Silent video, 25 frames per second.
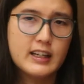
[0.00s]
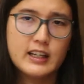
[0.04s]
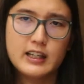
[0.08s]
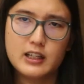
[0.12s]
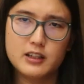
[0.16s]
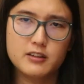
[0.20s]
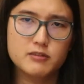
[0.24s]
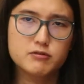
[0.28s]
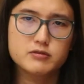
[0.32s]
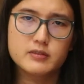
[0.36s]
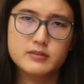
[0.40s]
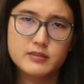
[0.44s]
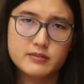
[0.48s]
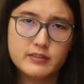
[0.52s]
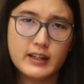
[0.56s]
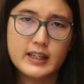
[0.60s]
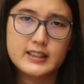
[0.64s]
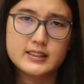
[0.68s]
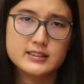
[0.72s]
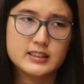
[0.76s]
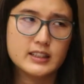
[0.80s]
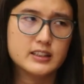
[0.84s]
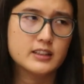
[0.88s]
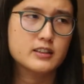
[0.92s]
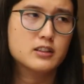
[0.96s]
I
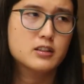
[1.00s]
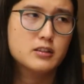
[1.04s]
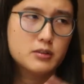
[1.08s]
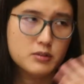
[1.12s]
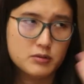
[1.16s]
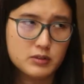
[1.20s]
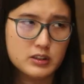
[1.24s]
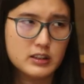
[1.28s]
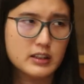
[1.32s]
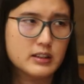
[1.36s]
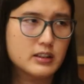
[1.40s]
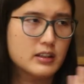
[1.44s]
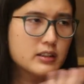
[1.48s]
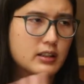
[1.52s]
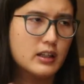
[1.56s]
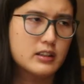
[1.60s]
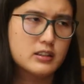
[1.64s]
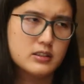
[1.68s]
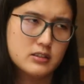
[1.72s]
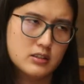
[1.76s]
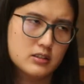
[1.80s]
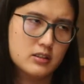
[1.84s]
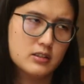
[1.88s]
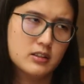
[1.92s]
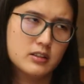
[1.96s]
raised it to the
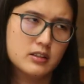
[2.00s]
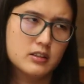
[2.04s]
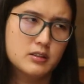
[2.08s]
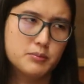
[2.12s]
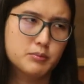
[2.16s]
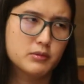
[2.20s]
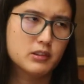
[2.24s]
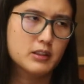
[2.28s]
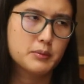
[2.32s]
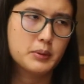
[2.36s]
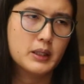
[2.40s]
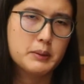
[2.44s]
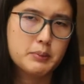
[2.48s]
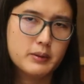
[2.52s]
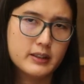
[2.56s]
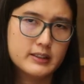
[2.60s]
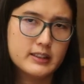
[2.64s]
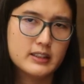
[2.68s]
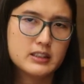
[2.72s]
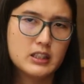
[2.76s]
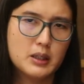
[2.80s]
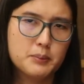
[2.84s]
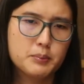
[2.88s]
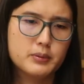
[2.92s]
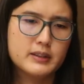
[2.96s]
larger, to more people in
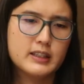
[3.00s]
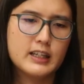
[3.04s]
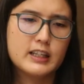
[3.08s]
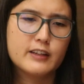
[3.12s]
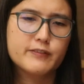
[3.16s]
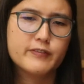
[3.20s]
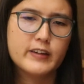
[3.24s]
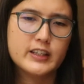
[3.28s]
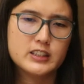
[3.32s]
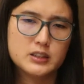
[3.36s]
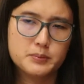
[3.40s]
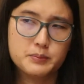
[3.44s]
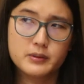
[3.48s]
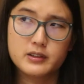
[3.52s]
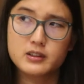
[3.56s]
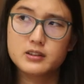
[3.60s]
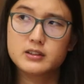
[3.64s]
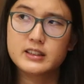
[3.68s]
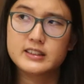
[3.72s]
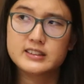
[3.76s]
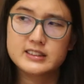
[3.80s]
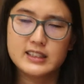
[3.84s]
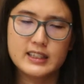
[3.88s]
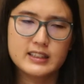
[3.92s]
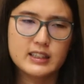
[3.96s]
the company, and Facebook
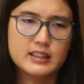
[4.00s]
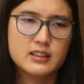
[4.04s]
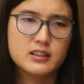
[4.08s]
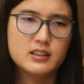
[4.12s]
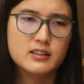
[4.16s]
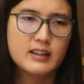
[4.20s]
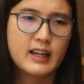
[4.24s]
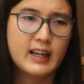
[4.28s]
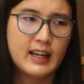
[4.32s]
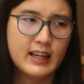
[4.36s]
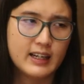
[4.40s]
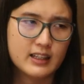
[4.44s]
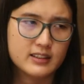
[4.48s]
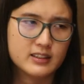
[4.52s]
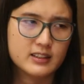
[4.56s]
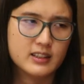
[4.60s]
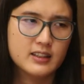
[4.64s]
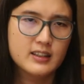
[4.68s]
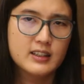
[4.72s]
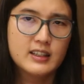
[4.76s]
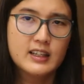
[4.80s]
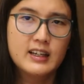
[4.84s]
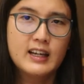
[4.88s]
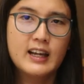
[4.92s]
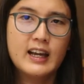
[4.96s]
decided to act.
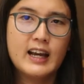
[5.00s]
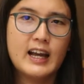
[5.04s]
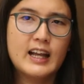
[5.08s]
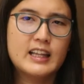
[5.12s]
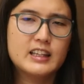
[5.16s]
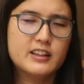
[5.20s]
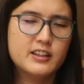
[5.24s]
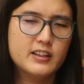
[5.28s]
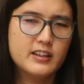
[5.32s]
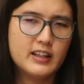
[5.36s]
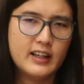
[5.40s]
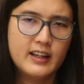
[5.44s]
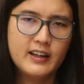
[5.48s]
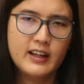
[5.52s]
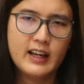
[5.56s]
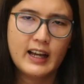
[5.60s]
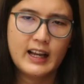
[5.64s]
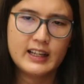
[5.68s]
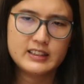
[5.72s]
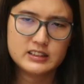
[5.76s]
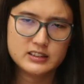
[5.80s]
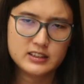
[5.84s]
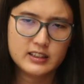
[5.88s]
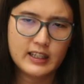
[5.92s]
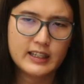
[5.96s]
And
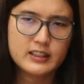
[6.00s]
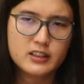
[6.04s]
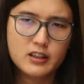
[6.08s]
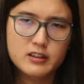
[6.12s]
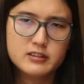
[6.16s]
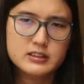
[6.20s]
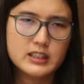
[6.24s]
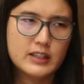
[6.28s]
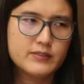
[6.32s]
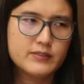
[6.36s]
and I told